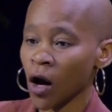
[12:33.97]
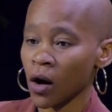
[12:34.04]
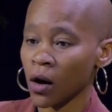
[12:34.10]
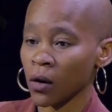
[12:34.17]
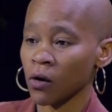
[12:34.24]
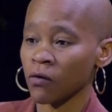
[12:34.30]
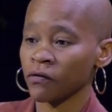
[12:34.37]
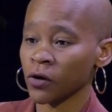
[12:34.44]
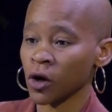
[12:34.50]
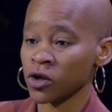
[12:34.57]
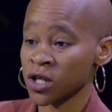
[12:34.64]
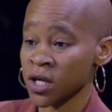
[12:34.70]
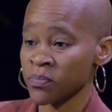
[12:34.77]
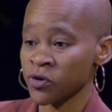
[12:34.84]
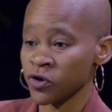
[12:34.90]
of
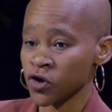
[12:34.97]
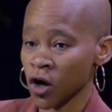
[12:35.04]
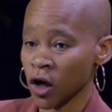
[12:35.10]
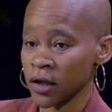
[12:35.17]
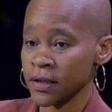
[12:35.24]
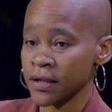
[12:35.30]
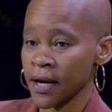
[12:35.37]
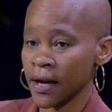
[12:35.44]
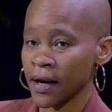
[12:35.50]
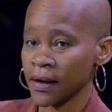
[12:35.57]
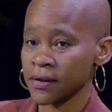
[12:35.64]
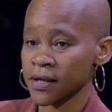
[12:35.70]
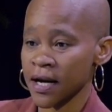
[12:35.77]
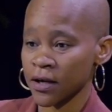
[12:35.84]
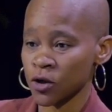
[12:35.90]
contemporary dance
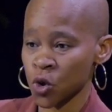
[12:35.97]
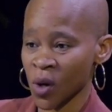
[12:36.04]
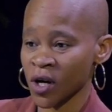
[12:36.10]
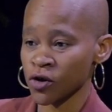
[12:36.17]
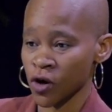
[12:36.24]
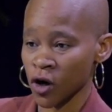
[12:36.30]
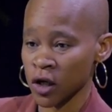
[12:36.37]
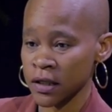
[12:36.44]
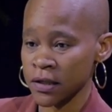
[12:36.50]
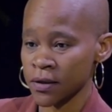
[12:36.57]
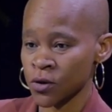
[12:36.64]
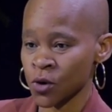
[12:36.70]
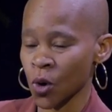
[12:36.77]
and uh, Tswana dance.